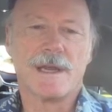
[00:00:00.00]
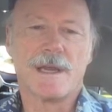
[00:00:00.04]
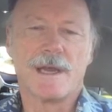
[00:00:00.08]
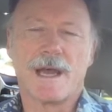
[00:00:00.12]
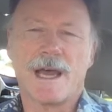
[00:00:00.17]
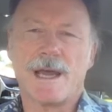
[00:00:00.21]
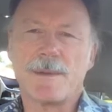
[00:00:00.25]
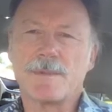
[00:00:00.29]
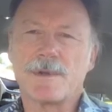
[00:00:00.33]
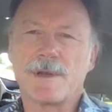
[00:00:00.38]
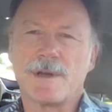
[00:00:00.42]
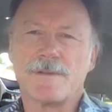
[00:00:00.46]

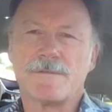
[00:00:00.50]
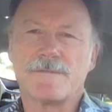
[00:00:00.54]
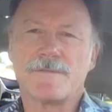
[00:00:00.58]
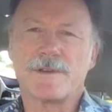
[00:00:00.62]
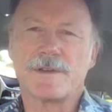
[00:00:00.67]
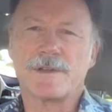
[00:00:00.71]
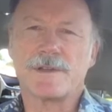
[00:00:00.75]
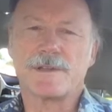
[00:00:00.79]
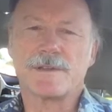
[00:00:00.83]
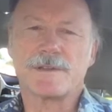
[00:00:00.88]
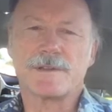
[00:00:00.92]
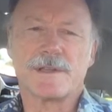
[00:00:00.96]
I'm
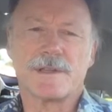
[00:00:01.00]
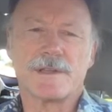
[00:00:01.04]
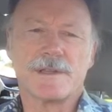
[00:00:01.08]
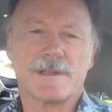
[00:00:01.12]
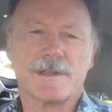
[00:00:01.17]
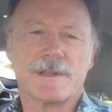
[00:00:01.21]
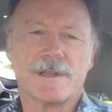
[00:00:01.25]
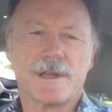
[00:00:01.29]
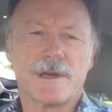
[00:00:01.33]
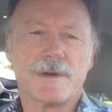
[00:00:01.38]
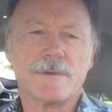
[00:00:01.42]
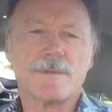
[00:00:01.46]
confident that
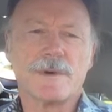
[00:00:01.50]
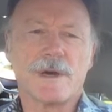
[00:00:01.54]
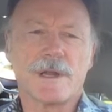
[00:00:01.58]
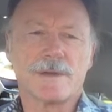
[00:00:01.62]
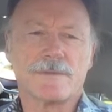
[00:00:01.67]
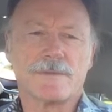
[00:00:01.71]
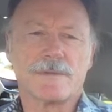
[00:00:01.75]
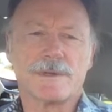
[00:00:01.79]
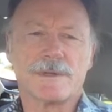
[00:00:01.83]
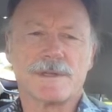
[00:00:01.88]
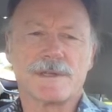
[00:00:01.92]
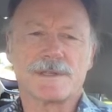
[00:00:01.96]
no
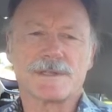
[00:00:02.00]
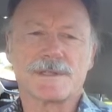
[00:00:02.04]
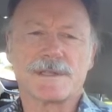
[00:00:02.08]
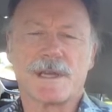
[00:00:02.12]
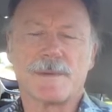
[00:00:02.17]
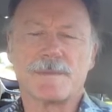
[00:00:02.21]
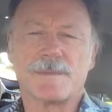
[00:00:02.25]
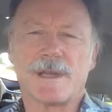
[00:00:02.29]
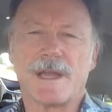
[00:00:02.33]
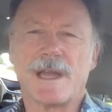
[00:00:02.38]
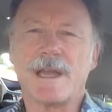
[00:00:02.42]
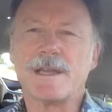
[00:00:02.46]
one would
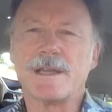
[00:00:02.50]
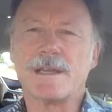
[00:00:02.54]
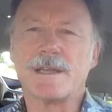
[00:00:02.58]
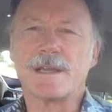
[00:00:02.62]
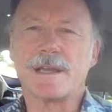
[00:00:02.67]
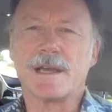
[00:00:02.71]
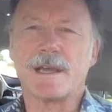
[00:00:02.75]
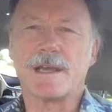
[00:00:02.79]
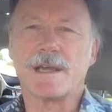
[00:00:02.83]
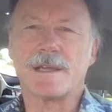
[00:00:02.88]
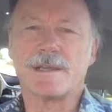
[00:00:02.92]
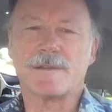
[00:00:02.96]
accept any
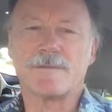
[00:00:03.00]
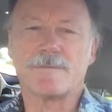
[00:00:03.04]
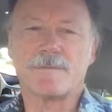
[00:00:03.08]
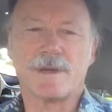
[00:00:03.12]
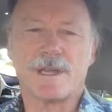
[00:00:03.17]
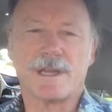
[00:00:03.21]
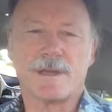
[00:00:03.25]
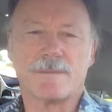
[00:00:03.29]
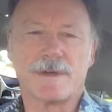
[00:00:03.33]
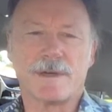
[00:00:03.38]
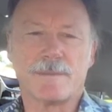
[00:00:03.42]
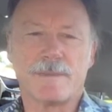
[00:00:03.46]
kind of
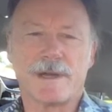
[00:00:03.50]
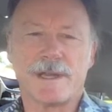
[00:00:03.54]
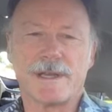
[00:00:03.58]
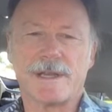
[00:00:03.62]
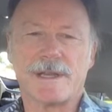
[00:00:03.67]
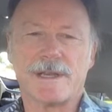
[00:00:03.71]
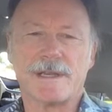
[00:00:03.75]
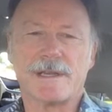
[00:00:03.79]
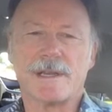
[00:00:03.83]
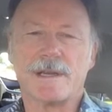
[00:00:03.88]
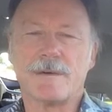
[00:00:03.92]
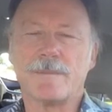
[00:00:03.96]
paper
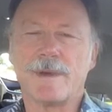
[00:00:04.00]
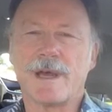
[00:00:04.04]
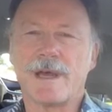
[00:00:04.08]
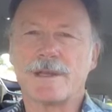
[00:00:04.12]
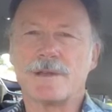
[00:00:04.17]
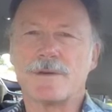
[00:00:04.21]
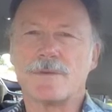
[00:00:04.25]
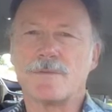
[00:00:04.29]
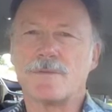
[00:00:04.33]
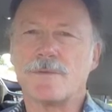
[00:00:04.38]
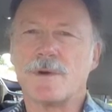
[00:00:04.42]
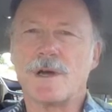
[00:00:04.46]
money, no
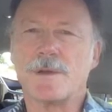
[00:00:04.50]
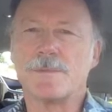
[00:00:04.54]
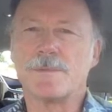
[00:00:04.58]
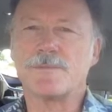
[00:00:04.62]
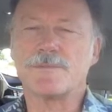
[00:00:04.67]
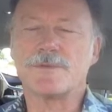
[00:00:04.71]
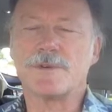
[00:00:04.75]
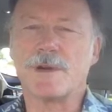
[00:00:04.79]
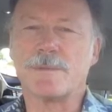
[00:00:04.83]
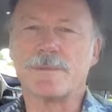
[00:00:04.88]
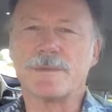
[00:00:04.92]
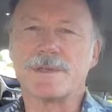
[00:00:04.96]
matter what
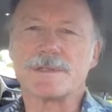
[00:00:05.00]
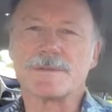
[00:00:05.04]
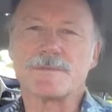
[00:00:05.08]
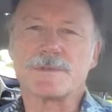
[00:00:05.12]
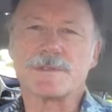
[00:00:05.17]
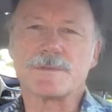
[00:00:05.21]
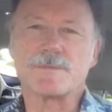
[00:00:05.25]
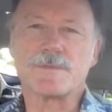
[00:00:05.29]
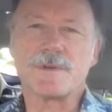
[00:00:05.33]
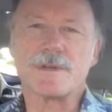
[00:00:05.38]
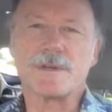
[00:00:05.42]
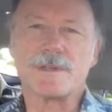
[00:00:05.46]
promise
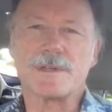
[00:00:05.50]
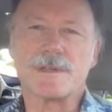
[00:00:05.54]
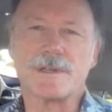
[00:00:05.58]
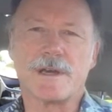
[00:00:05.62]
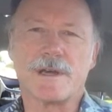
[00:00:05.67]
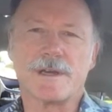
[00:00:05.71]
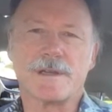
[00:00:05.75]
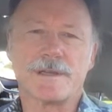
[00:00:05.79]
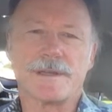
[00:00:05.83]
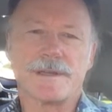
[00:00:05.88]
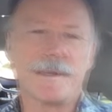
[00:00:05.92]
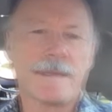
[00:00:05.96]
was printed
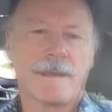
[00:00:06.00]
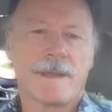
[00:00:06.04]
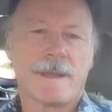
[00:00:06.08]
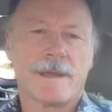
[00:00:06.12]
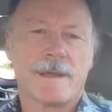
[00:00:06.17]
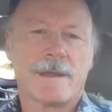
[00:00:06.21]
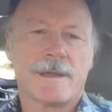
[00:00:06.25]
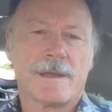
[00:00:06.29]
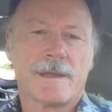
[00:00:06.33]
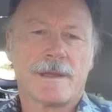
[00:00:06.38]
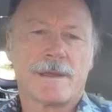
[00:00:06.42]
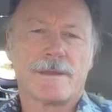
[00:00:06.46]
on it.
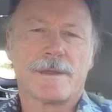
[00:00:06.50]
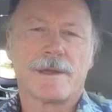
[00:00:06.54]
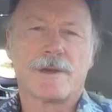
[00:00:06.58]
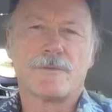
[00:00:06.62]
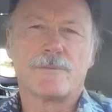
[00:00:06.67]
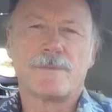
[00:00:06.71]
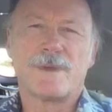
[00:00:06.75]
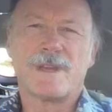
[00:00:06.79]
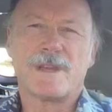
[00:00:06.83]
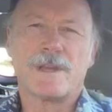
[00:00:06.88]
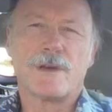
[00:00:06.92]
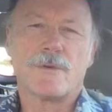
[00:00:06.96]
There would
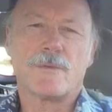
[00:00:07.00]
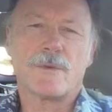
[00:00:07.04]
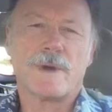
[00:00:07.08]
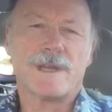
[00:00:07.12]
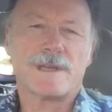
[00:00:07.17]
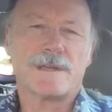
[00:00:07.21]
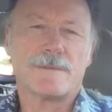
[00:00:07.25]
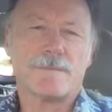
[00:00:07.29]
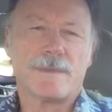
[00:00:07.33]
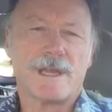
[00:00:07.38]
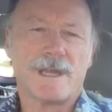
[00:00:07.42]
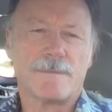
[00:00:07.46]
be no way
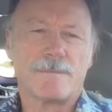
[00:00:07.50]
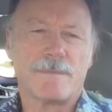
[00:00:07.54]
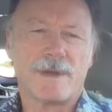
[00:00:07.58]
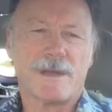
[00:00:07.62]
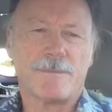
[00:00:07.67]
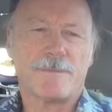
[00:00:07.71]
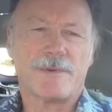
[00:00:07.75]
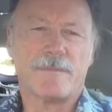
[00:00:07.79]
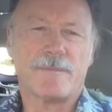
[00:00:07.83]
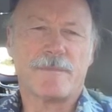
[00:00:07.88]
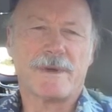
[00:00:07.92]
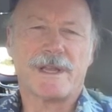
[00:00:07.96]
to make
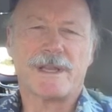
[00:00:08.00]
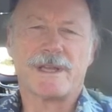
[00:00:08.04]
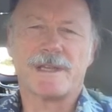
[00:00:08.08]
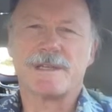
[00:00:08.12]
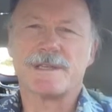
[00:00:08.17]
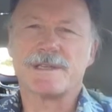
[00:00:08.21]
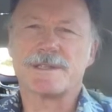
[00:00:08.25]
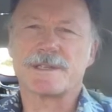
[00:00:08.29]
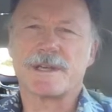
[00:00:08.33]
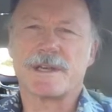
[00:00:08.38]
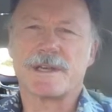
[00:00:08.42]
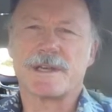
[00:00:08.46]
paper money
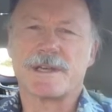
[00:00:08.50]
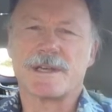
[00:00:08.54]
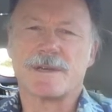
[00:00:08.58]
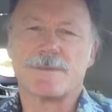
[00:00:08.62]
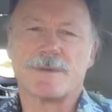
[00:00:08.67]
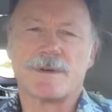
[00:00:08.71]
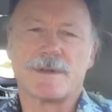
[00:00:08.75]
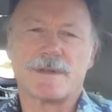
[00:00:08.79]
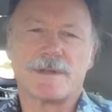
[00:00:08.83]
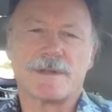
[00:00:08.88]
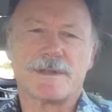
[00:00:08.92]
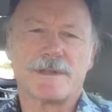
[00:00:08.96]

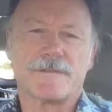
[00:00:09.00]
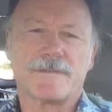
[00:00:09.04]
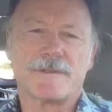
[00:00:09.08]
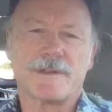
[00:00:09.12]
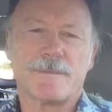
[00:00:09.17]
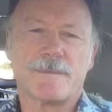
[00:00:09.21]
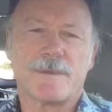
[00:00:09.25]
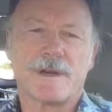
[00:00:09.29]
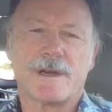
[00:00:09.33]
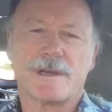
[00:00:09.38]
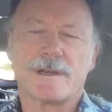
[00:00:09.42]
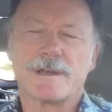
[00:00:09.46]
desirable, and the
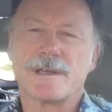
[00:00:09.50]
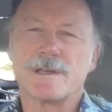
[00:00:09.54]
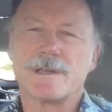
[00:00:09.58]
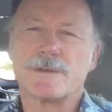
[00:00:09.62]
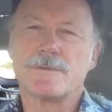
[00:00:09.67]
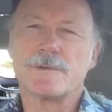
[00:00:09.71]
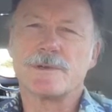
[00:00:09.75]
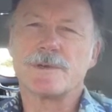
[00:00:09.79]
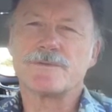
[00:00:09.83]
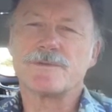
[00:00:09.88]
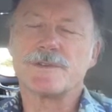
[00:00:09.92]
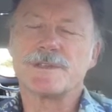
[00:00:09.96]
free market
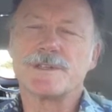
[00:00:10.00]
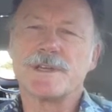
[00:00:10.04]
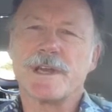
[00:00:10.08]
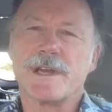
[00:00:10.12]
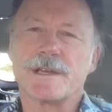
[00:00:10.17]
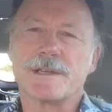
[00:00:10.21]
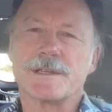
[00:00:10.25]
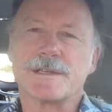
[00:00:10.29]
would reject